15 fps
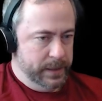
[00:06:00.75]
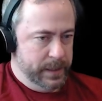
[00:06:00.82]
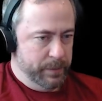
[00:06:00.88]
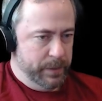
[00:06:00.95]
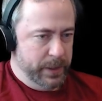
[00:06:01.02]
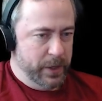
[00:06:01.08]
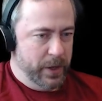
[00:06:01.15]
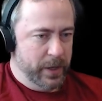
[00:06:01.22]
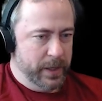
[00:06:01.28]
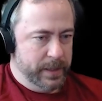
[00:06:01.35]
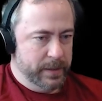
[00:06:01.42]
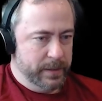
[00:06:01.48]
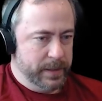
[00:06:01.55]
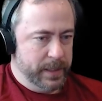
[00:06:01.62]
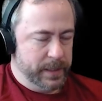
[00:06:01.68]
Is that what you call it?
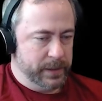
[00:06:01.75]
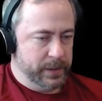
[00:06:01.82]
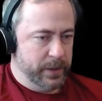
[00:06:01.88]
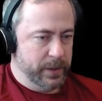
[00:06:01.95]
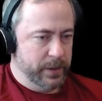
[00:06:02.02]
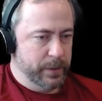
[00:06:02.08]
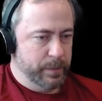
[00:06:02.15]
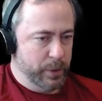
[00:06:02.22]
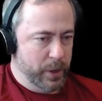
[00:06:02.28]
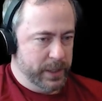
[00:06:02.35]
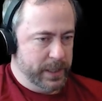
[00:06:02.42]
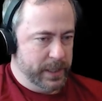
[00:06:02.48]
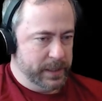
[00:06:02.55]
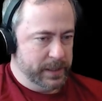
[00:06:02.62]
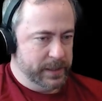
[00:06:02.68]
The Kickstarter project?